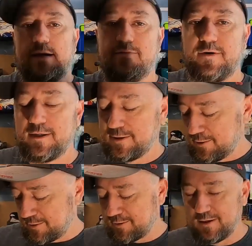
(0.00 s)
I've read
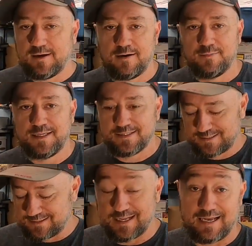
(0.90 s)
2 or 3
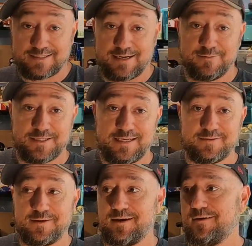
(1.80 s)
comments as I was
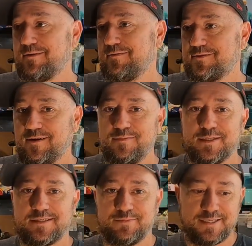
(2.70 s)
answering all those
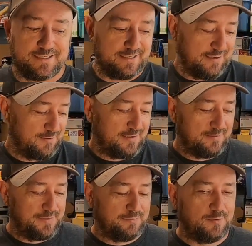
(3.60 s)
comments a minute ago
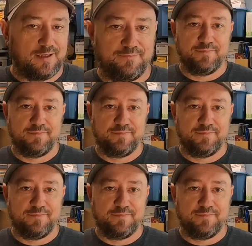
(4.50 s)
that people